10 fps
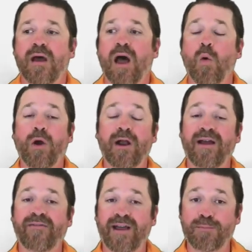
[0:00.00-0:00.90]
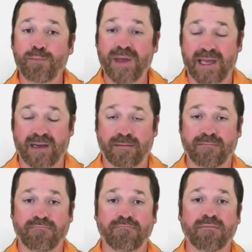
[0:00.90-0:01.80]
uh, where have I been?
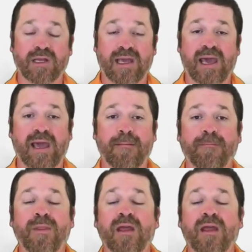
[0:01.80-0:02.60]
Okay?